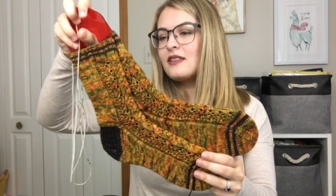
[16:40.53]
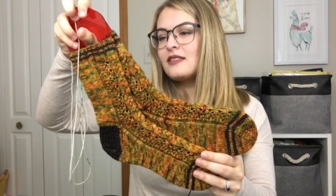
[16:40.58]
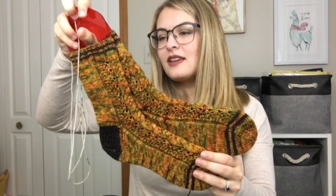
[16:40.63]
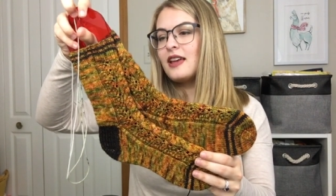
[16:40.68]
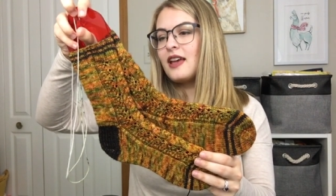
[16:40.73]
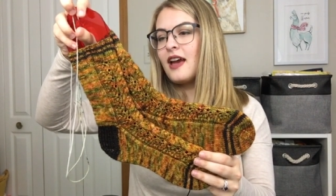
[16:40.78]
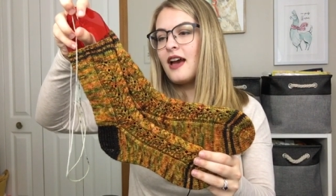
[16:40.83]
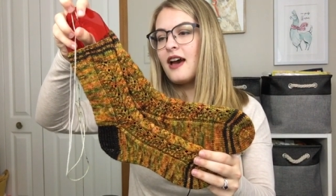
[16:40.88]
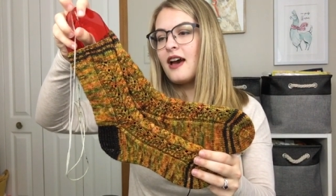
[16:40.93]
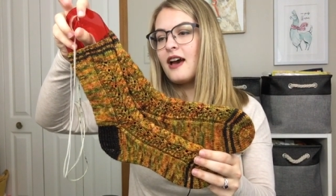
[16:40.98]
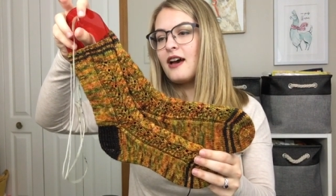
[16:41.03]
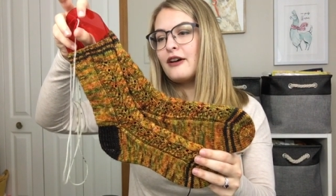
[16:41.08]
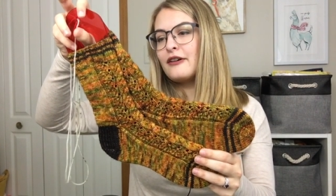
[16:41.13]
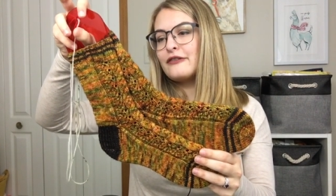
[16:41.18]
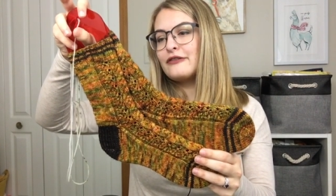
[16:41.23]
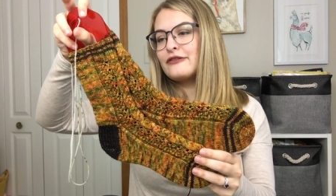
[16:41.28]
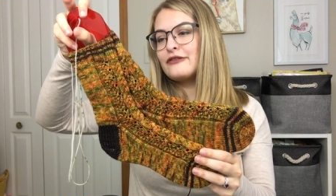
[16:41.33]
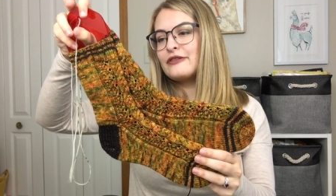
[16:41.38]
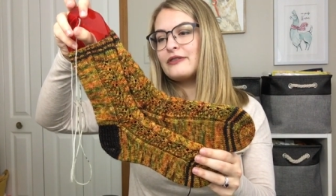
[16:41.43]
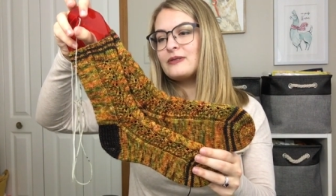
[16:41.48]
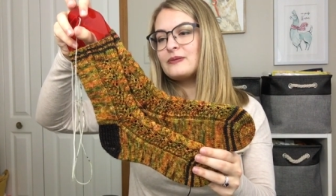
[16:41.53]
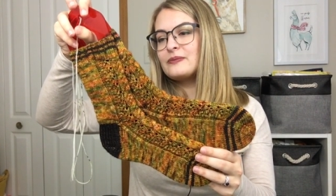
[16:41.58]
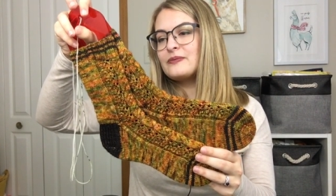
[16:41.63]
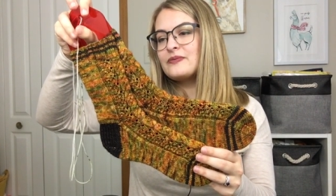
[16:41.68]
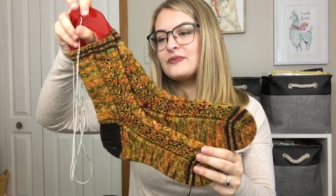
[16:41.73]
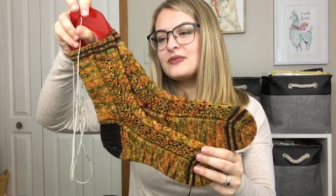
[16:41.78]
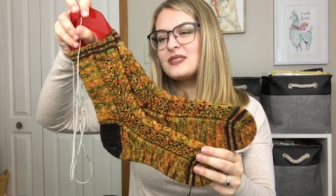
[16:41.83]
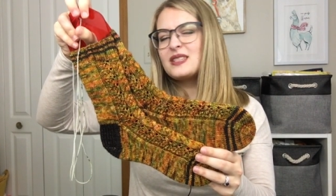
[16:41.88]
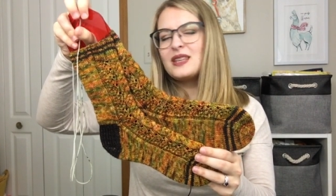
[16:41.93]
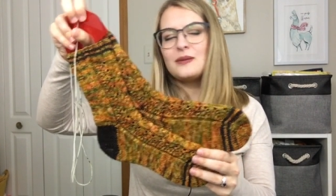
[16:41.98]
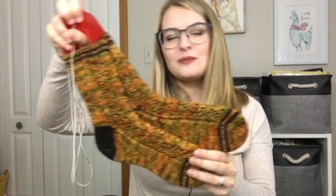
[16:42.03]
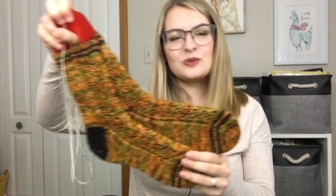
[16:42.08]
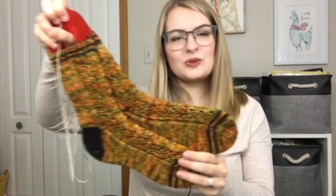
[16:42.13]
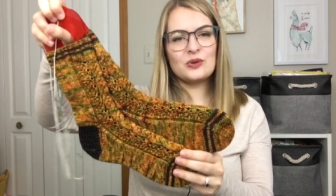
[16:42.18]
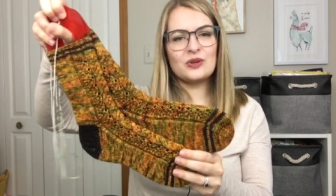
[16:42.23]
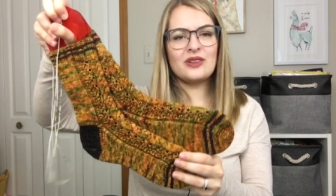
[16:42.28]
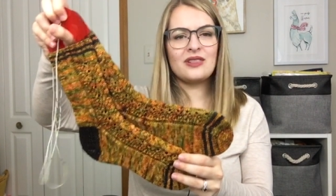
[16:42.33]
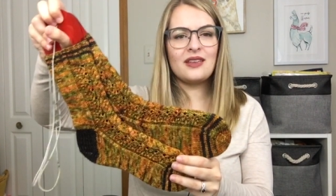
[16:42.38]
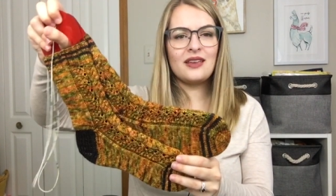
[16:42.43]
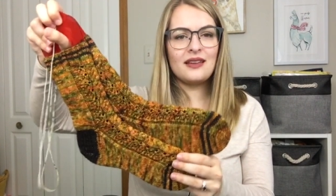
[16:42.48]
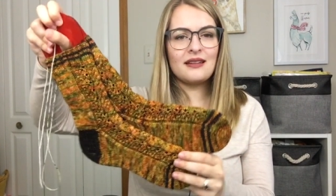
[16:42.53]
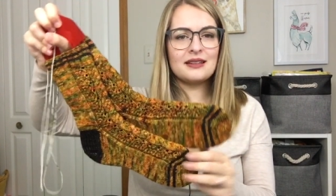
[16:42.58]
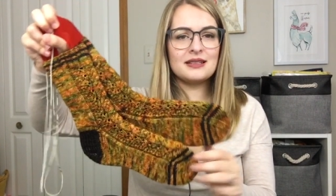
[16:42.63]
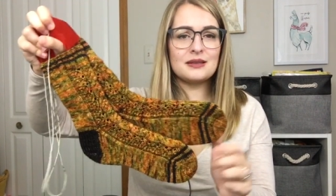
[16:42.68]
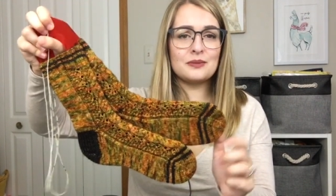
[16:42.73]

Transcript: They have the same sort of thing